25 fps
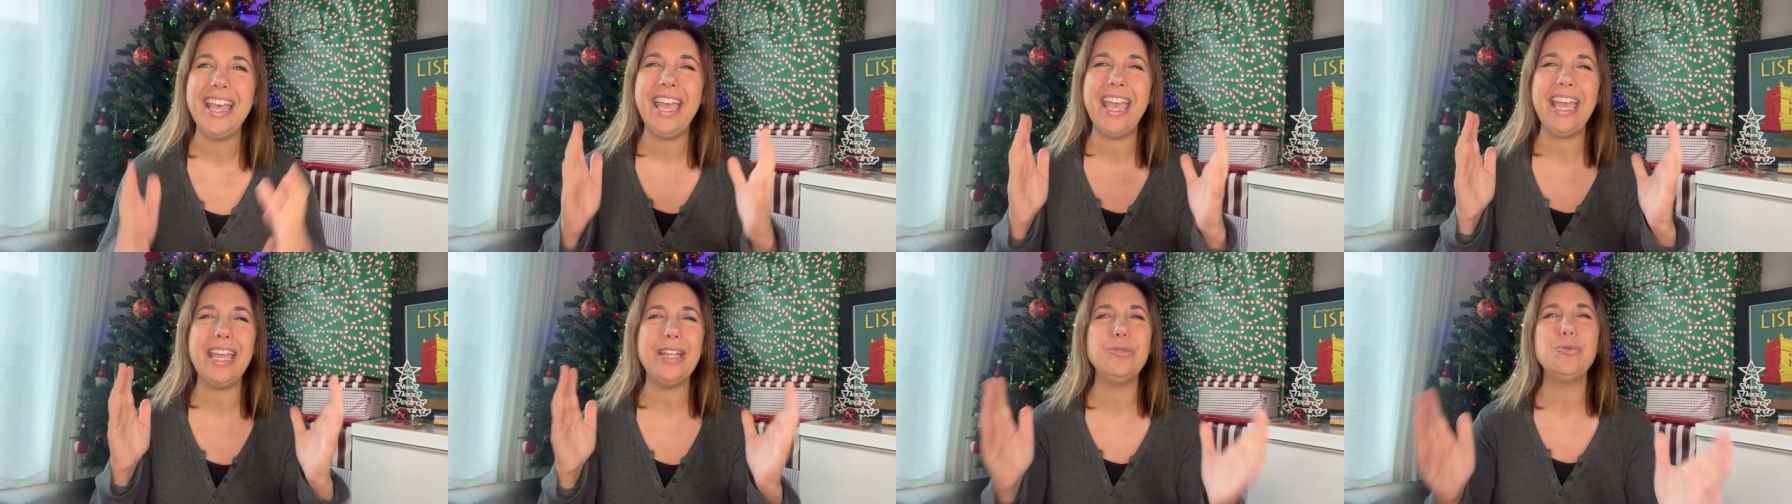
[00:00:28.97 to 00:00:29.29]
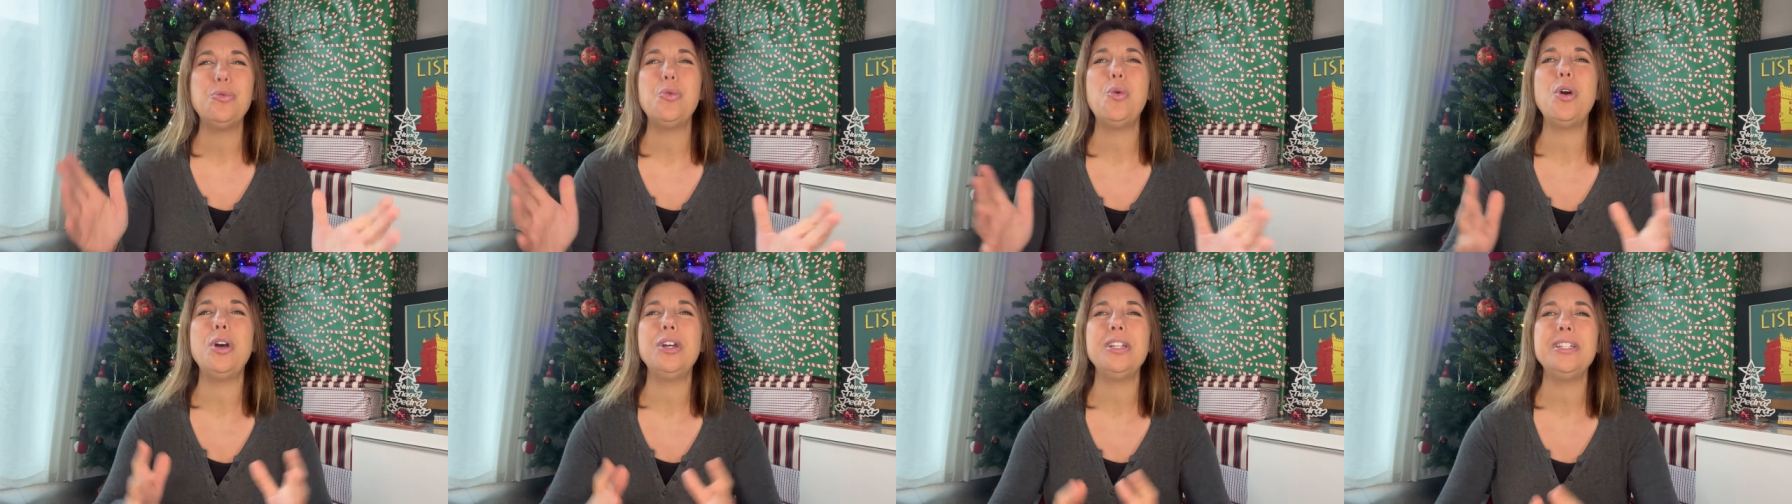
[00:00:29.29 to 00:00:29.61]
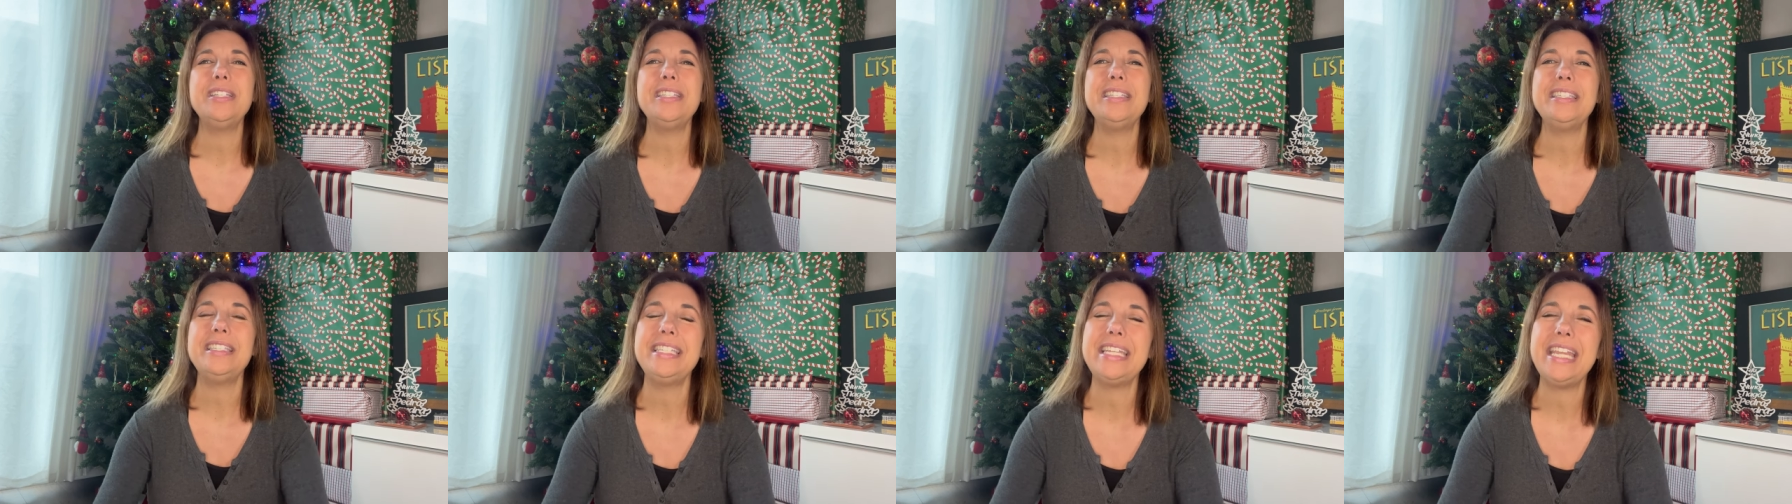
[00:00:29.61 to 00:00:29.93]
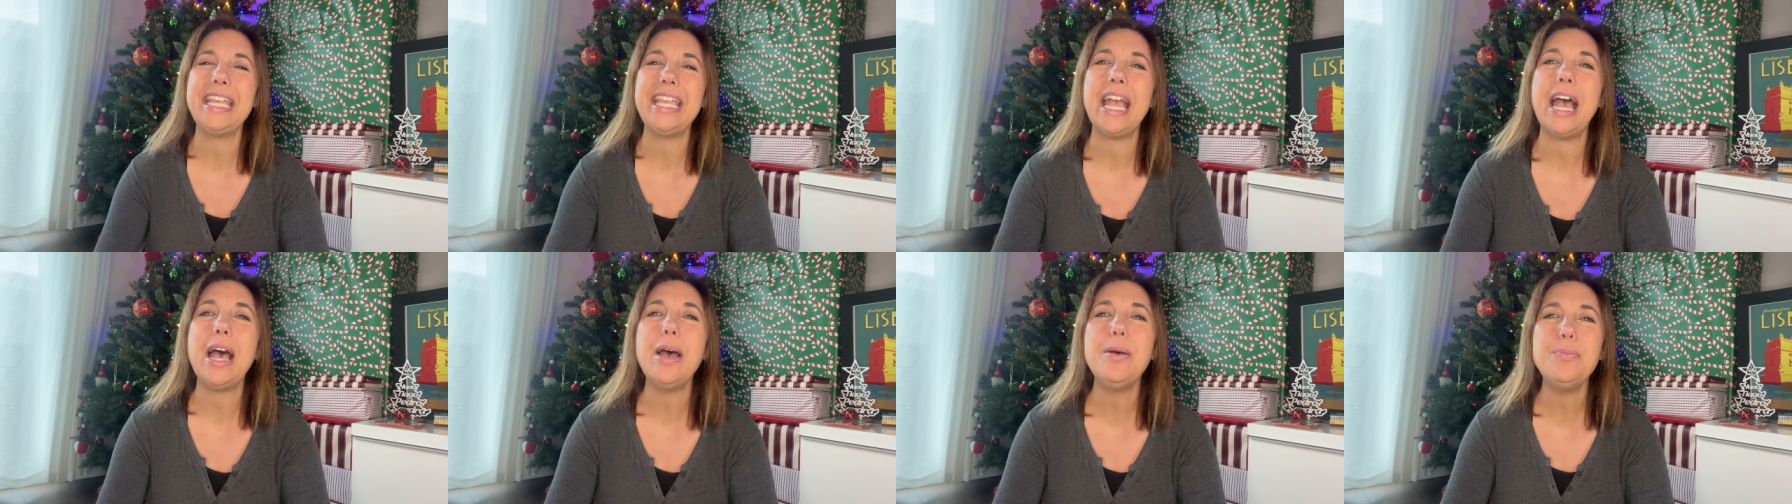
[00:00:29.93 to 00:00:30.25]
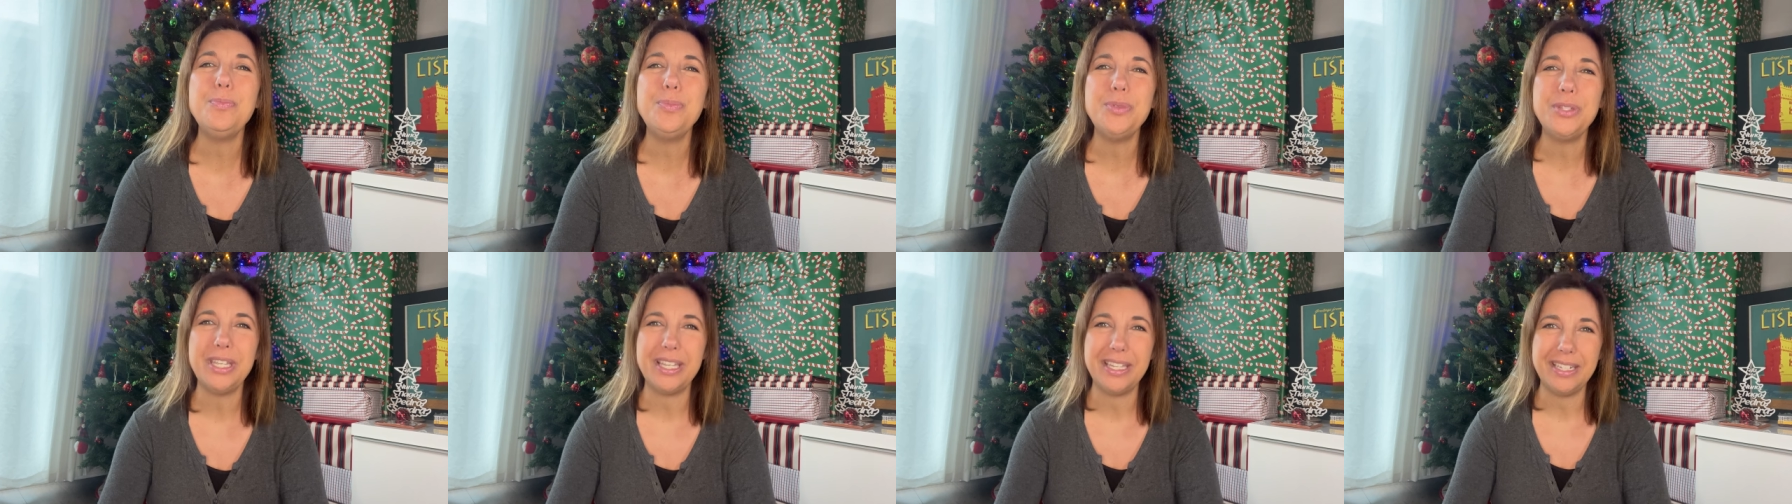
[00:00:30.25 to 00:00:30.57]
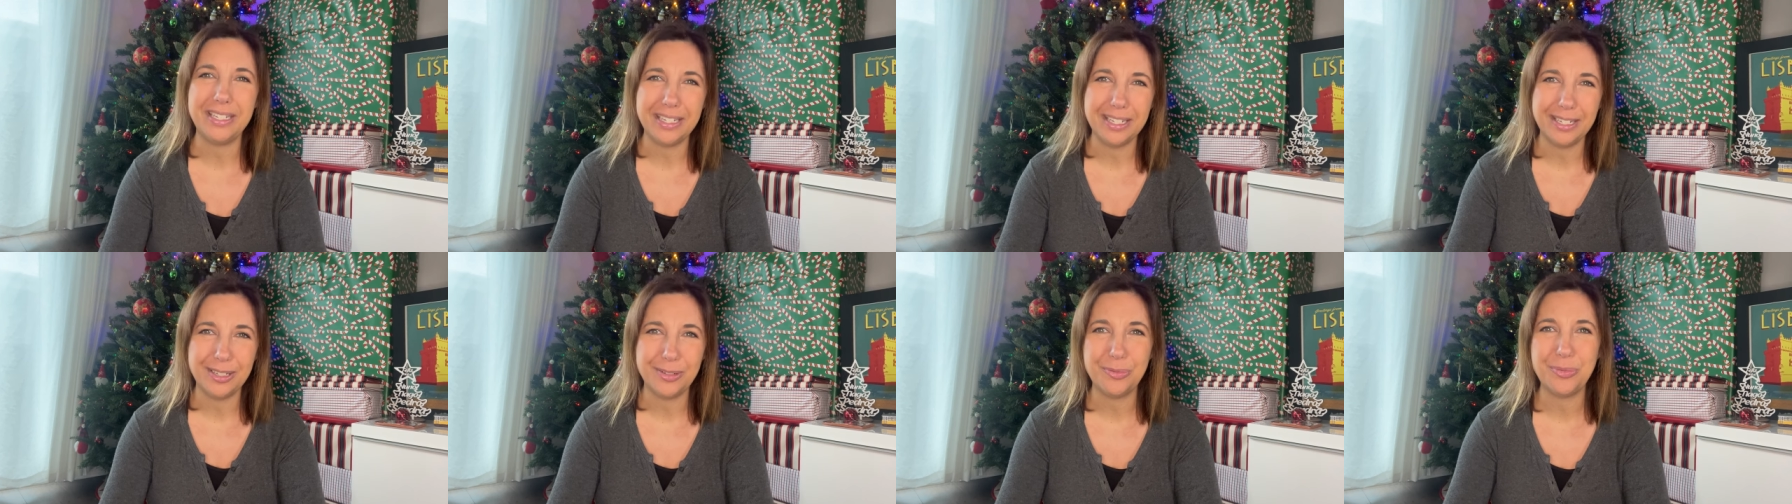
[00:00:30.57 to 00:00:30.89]
and want to stay
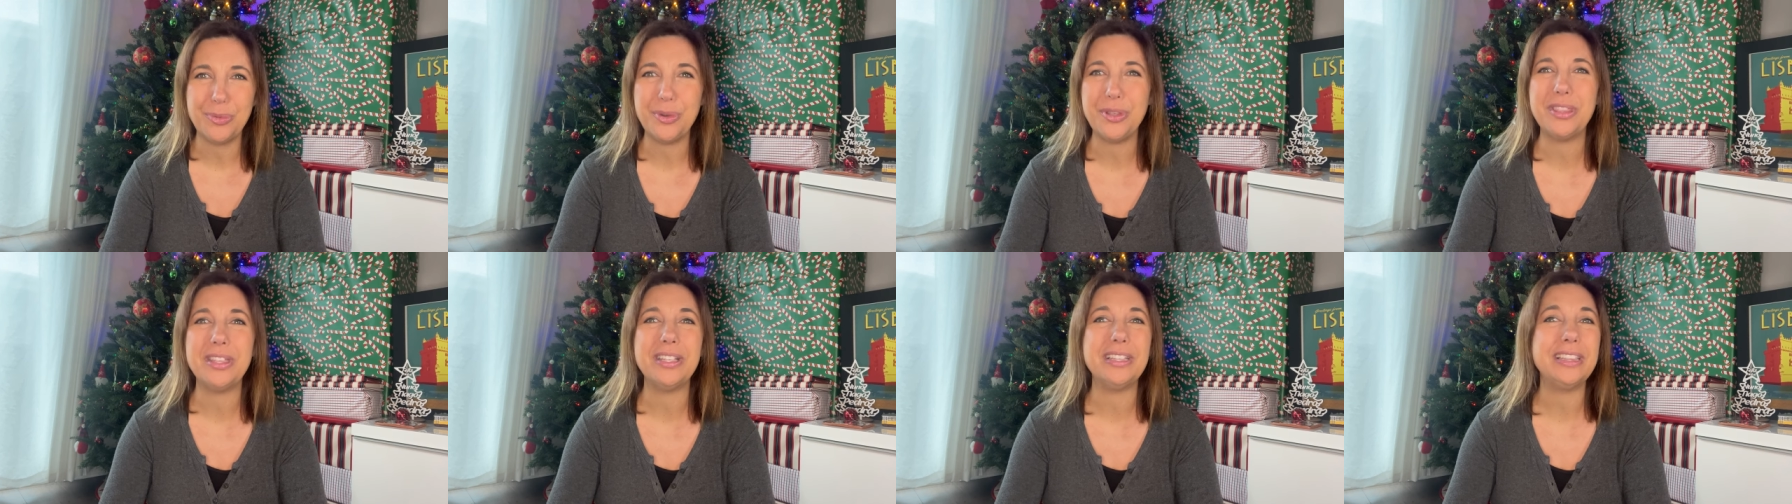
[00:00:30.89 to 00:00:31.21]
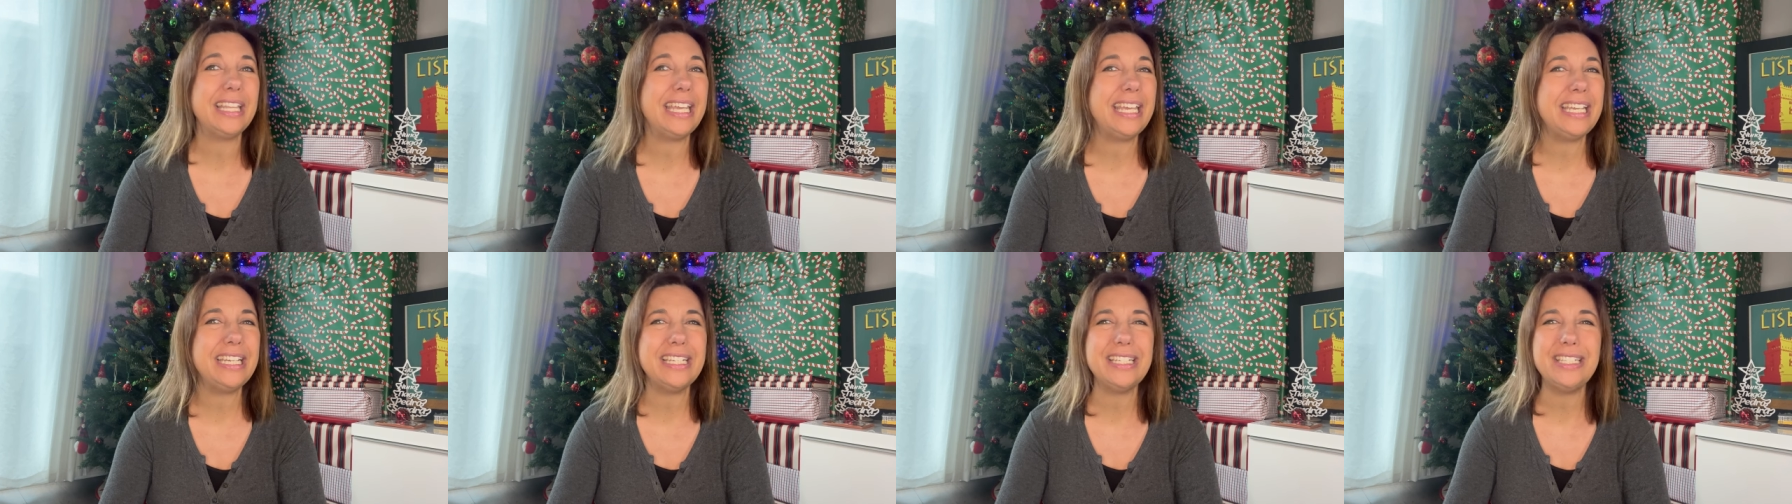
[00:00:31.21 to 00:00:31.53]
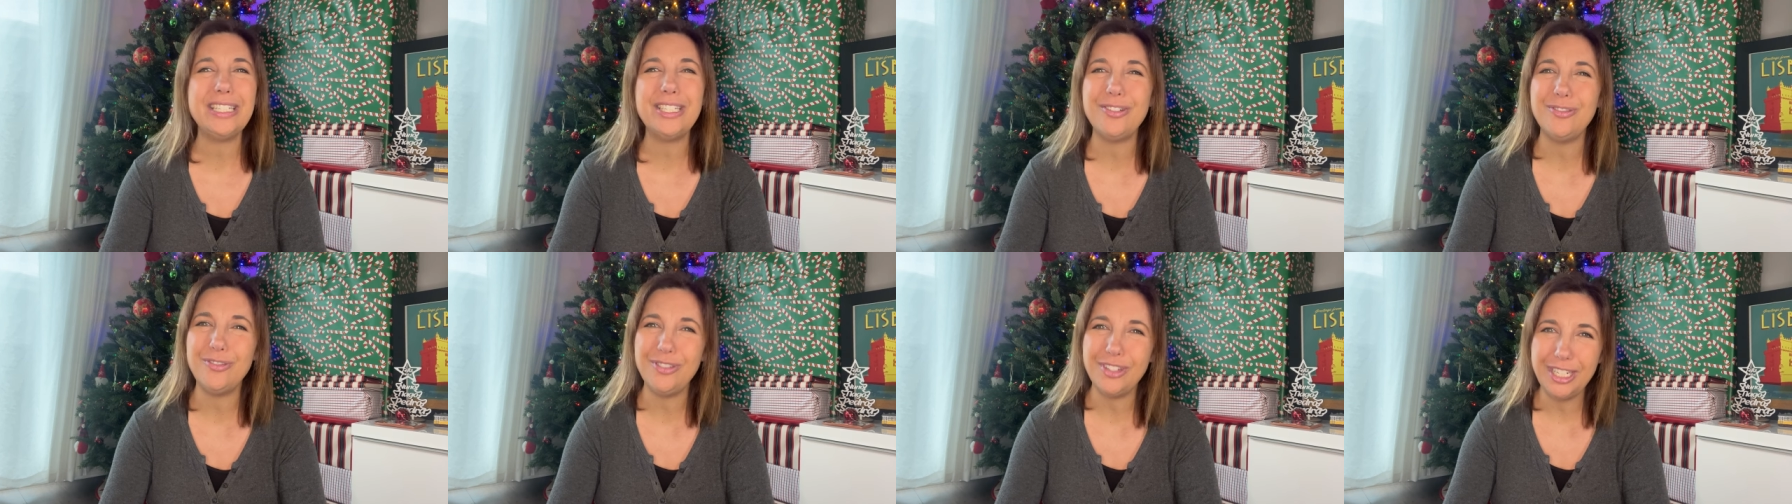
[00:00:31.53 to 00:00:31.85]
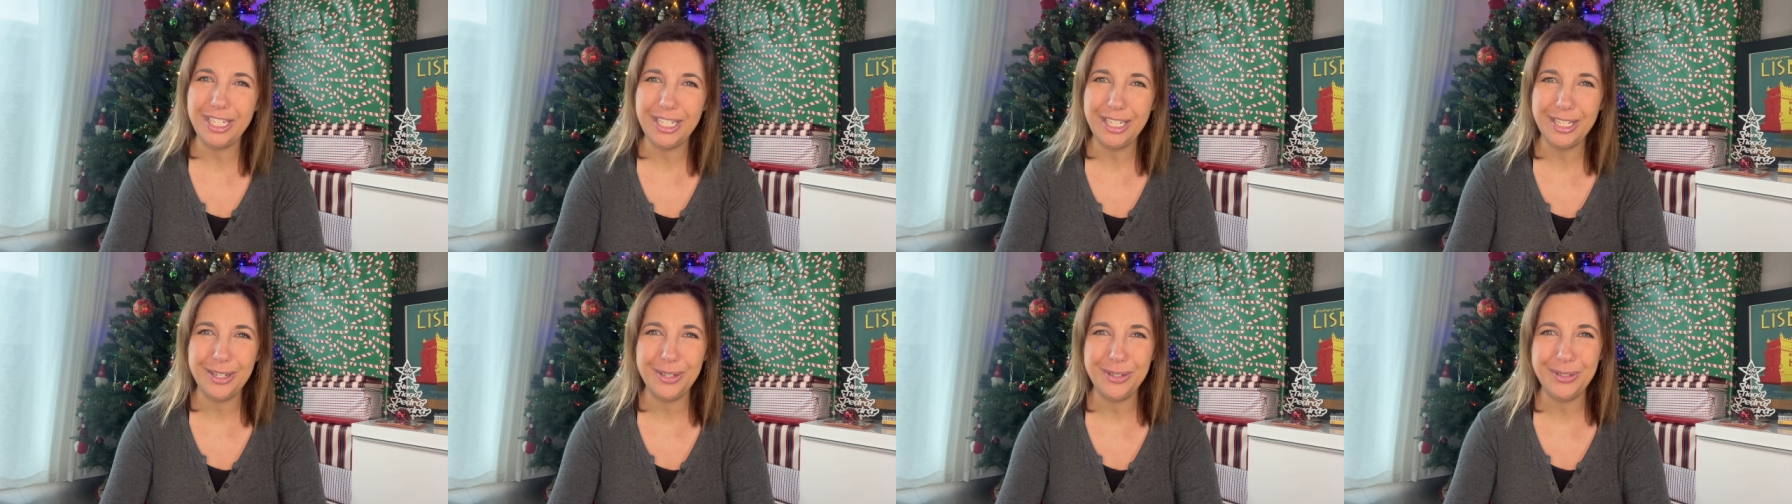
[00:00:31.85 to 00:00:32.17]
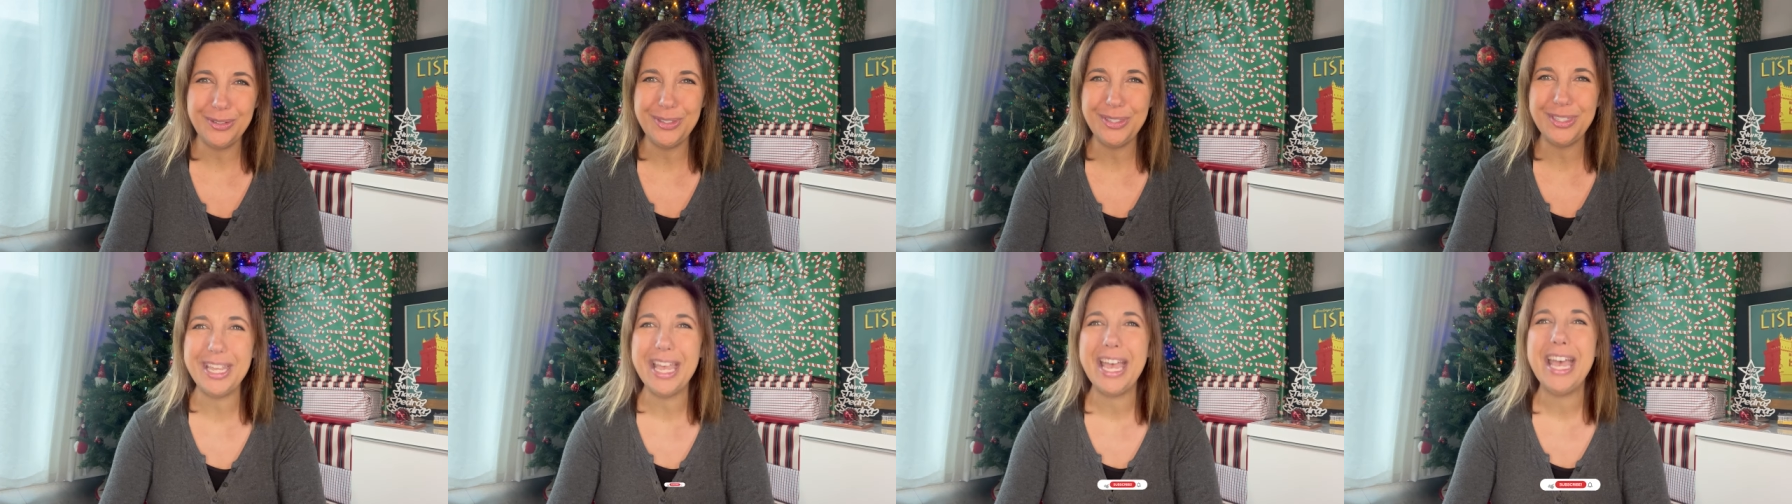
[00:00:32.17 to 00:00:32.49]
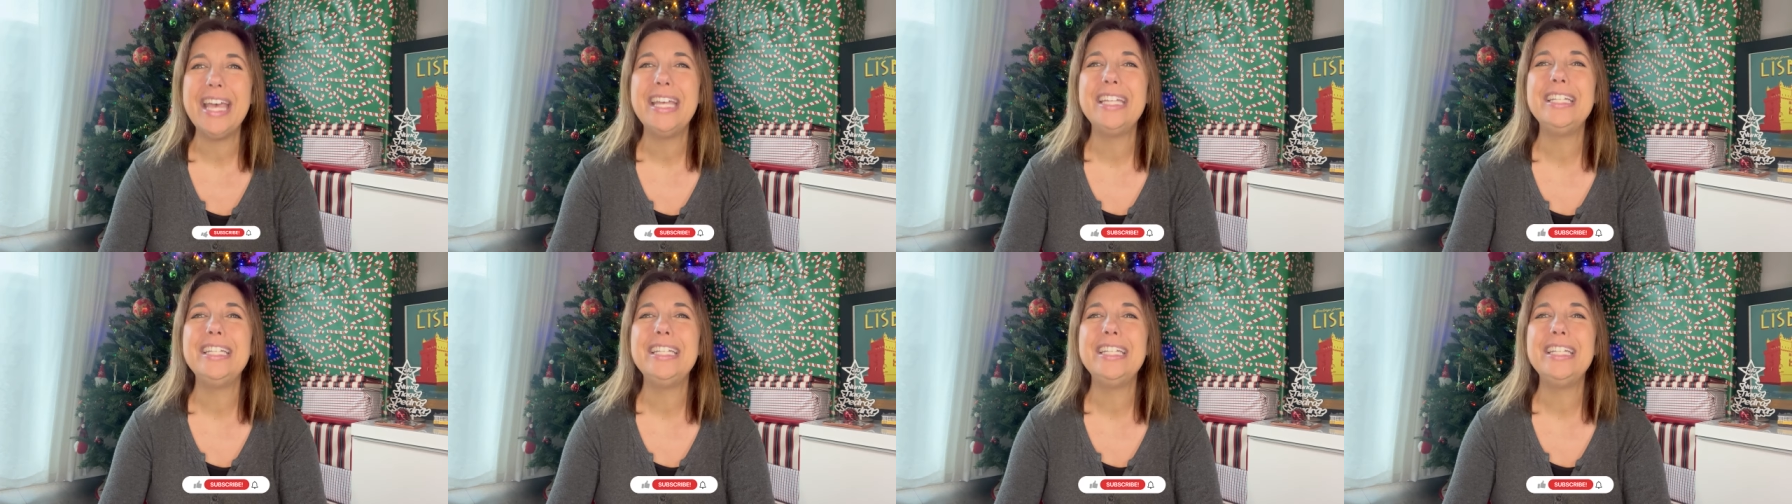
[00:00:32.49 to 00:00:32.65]
updated with the latest videos,